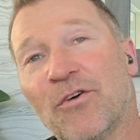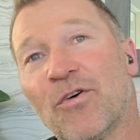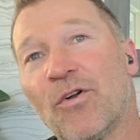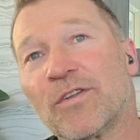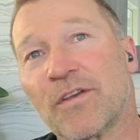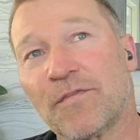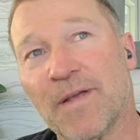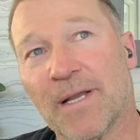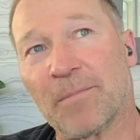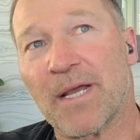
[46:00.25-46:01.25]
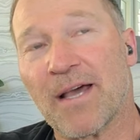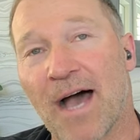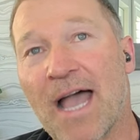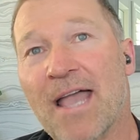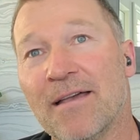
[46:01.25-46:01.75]
you know, also feeling
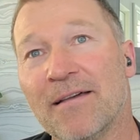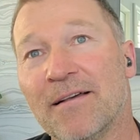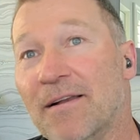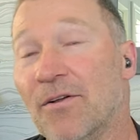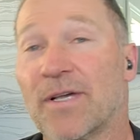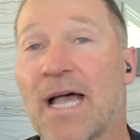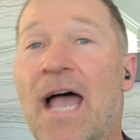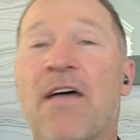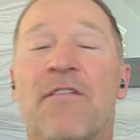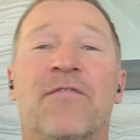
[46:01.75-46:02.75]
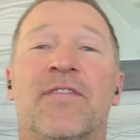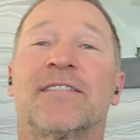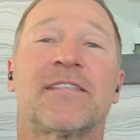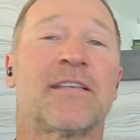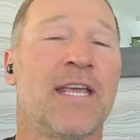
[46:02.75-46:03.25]
better. I
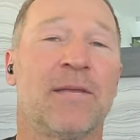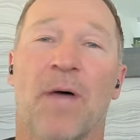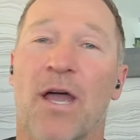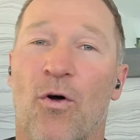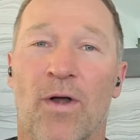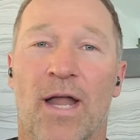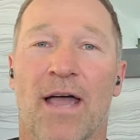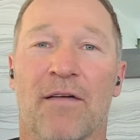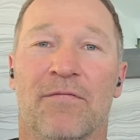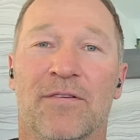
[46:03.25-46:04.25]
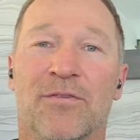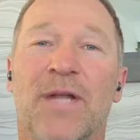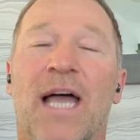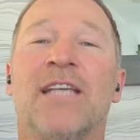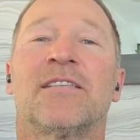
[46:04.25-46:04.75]
haven't skied my whole life.
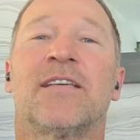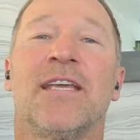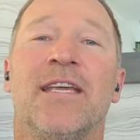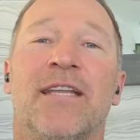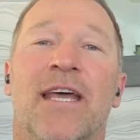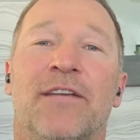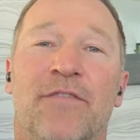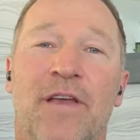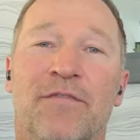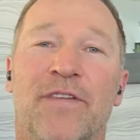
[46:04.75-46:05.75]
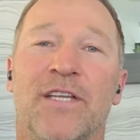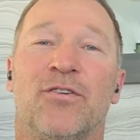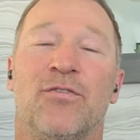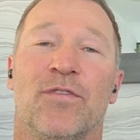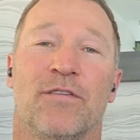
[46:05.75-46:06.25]
Dude, I skied at
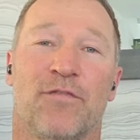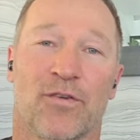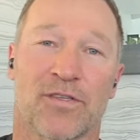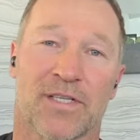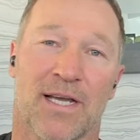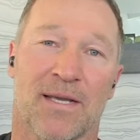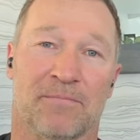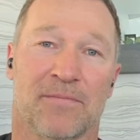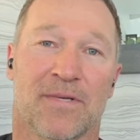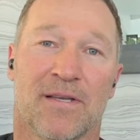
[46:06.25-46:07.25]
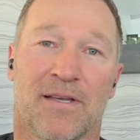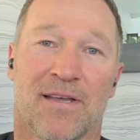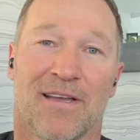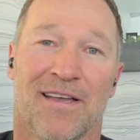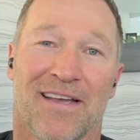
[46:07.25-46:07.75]
52 the first time. Way.
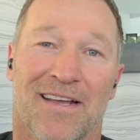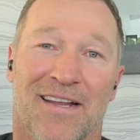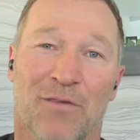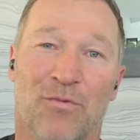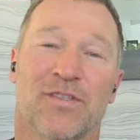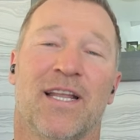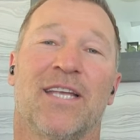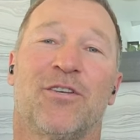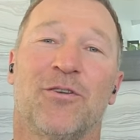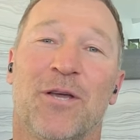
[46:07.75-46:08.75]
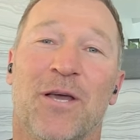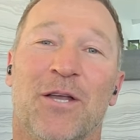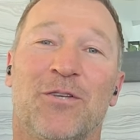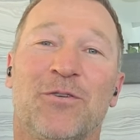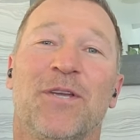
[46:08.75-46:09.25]
Yeah. Oh, wow. Almost like
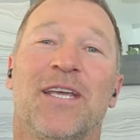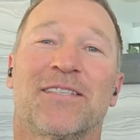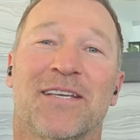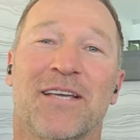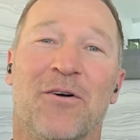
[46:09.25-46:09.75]
two